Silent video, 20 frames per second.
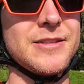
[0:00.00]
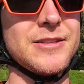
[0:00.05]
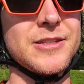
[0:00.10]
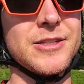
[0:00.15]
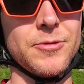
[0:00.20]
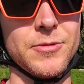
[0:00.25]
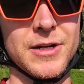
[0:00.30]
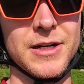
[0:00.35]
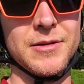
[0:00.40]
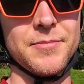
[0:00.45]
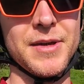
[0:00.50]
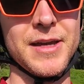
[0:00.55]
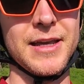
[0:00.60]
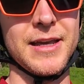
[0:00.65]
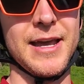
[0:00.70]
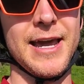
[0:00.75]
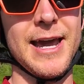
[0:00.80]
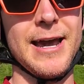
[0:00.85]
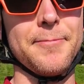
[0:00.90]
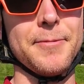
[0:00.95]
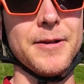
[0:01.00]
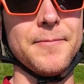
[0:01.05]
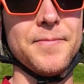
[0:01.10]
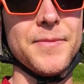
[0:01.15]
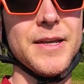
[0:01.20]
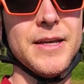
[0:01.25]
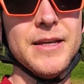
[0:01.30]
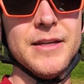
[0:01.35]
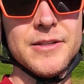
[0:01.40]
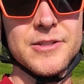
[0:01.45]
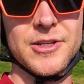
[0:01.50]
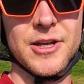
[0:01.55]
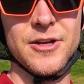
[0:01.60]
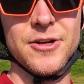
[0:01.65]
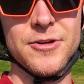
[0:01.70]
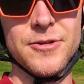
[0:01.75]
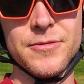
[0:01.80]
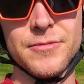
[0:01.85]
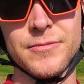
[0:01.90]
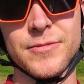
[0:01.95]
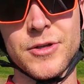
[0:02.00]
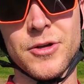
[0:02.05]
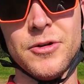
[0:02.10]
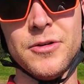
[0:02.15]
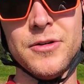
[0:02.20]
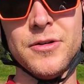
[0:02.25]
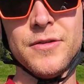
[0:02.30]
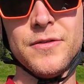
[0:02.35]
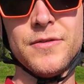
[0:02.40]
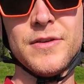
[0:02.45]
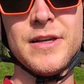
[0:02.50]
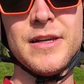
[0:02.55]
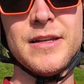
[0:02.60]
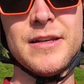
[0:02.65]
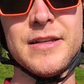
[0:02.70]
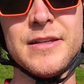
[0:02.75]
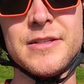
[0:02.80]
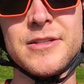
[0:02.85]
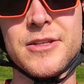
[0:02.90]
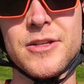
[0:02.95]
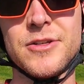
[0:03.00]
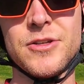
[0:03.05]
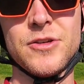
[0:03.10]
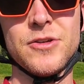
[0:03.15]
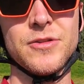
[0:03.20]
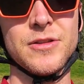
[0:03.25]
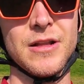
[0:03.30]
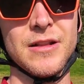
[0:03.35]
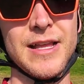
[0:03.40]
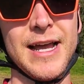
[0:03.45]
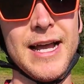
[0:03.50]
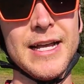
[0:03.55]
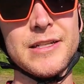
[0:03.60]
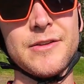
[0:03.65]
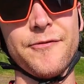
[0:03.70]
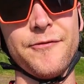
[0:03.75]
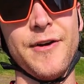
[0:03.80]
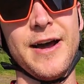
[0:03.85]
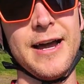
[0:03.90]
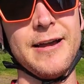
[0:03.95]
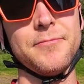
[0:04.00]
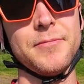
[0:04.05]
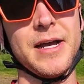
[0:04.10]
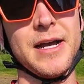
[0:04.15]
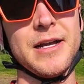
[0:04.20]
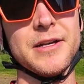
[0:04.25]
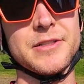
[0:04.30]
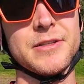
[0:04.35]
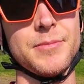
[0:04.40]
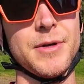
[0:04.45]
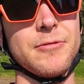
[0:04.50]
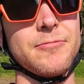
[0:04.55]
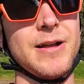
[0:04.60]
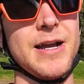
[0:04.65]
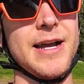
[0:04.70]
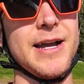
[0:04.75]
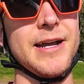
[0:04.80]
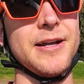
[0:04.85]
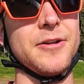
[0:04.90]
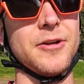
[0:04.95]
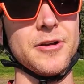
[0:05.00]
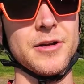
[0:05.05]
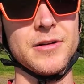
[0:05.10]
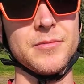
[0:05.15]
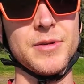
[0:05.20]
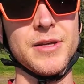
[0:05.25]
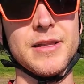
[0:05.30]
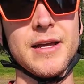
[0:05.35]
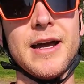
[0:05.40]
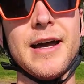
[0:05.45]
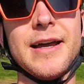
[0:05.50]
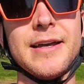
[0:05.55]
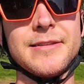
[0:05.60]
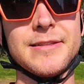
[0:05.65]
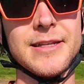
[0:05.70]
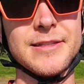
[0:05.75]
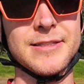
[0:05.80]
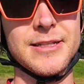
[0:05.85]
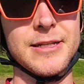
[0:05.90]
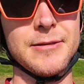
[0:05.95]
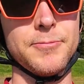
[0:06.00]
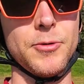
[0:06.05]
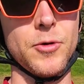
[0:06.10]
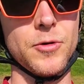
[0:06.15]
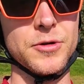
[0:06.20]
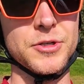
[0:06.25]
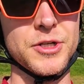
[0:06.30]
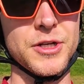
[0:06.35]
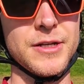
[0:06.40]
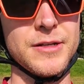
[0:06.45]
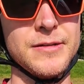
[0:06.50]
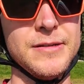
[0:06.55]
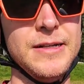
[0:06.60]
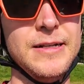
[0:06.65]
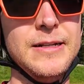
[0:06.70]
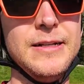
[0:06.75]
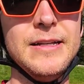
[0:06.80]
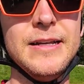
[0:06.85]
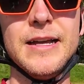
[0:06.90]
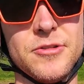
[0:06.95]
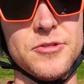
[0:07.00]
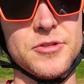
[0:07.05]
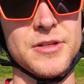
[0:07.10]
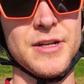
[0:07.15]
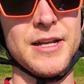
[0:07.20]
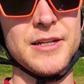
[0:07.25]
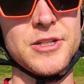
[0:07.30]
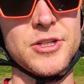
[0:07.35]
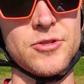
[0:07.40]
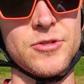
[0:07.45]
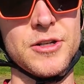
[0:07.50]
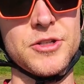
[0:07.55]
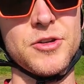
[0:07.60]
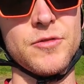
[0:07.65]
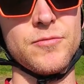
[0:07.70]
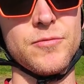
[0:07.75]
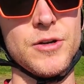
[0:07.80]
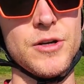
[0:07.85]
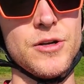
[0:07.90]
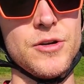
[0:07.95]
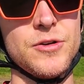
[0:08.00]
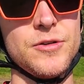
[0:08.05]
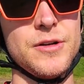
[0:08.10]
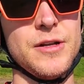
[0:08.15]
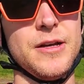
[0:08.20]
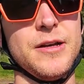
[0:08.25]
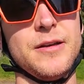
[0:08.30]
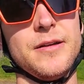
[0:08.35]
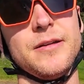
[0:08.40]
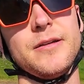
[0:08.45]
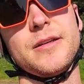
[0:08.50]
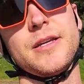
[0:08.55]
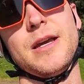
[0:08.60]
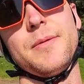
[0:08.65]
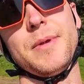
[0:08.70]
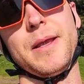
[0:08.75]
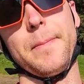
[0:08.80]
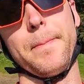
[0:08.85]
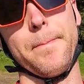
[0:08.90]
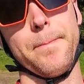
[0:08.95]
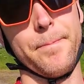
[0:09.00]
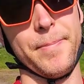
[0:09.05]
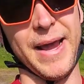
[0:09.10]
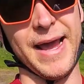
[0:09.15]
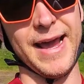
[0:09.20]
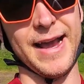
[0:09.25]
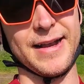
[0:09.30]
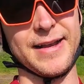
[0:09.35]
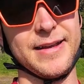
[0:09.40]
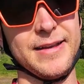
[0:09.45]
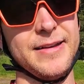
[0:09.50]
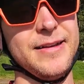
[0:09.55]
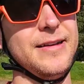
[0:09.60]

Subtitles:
so we're going to make it happen. So goal of it is to do the last 5 miles of my ride are going to be the high-intensity portion. There's a nice stretch of road coming back